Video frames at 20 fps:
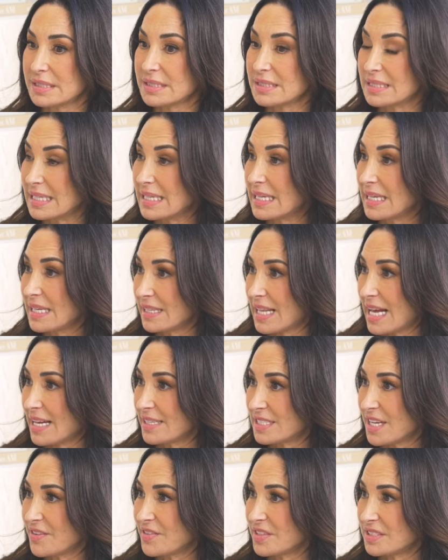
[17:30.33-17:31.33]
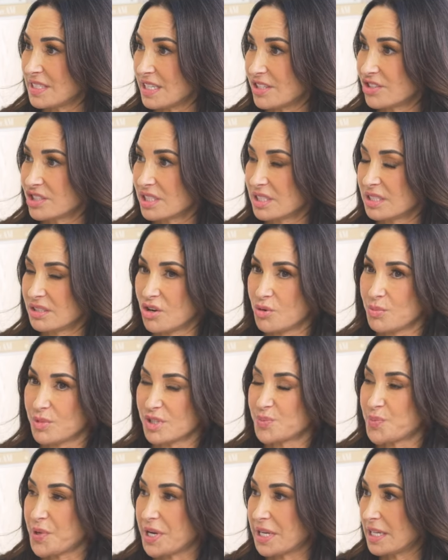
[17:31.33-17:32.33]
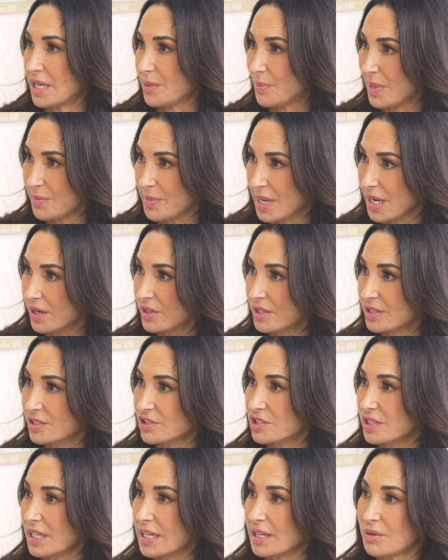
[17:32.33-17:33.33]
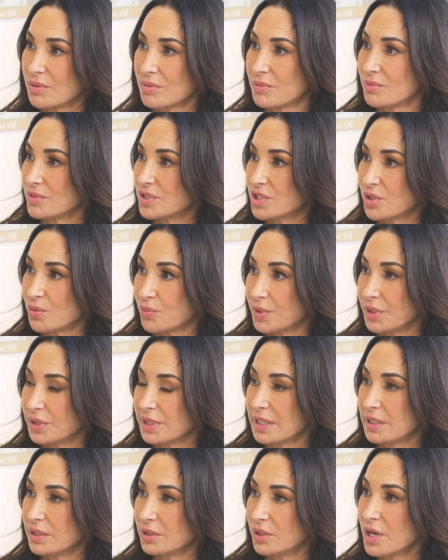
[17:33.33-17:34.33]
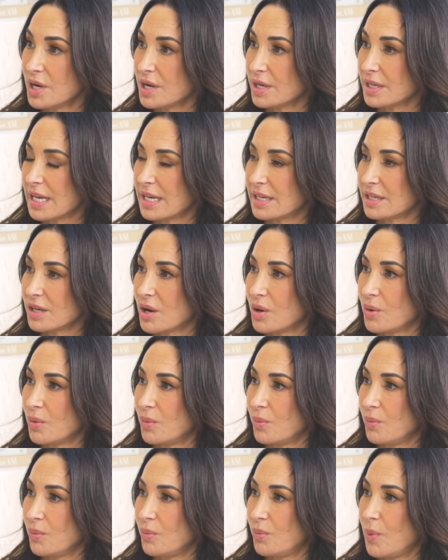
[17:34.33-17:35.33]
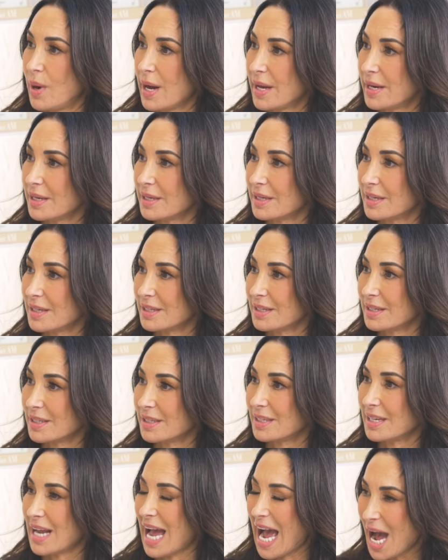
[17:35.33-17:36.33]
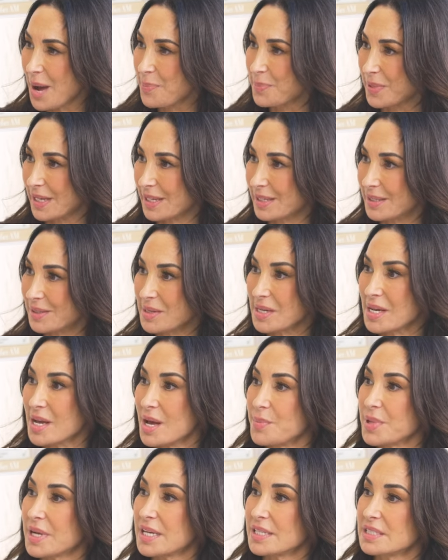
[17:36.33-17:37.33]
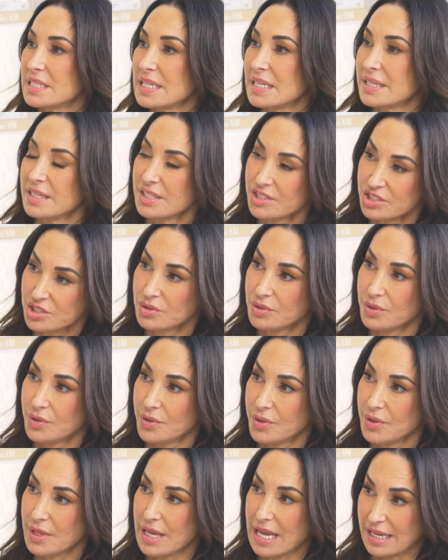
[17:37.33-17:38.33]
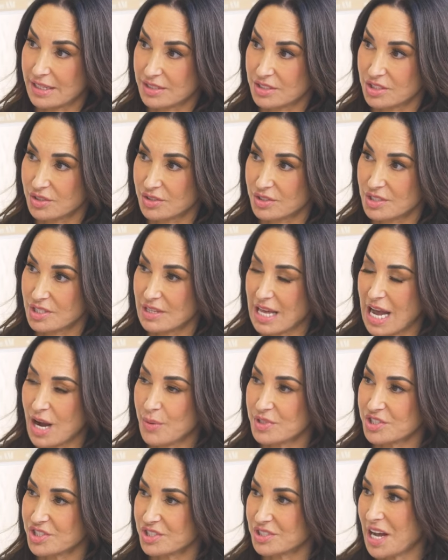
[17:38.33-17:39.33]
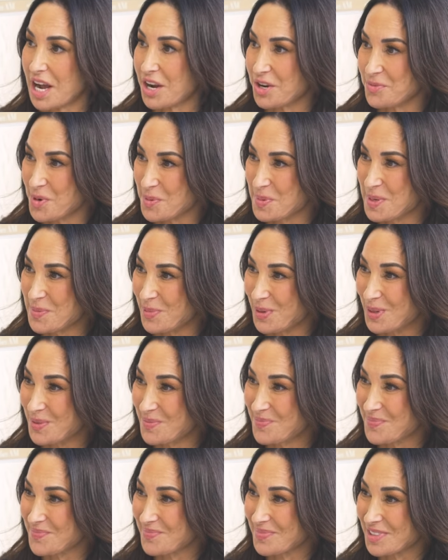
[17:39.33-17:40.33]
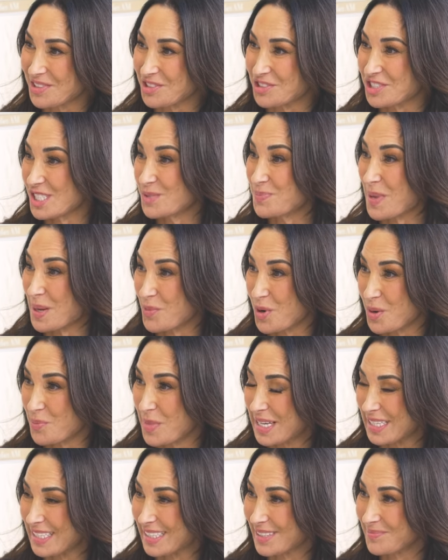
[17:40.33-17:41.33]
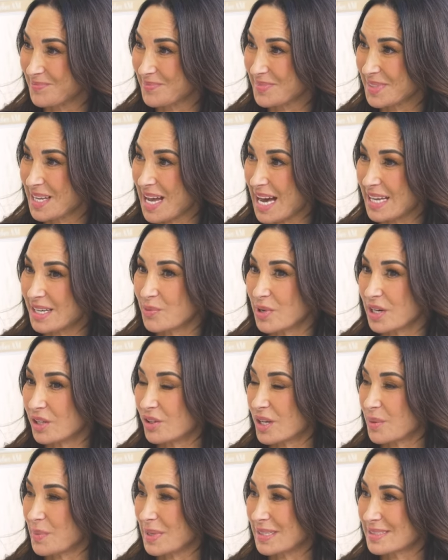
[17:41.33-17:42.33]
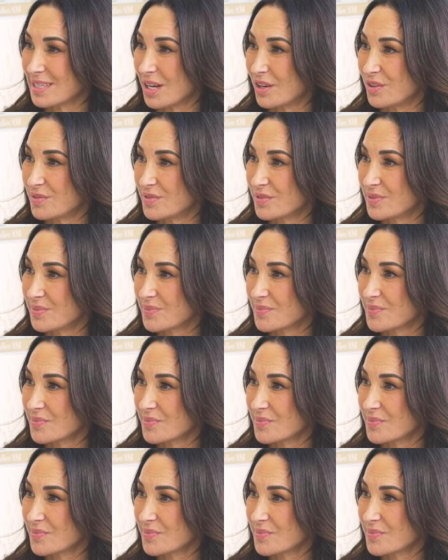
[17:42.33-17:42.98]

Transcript: seeing that devastation, almost breaking up my marriage, like to really look and go, what happened? Because the initial answer to that was just to hire more people, just to spend mm-hmm. more mm. money. I didn't want to look at myself.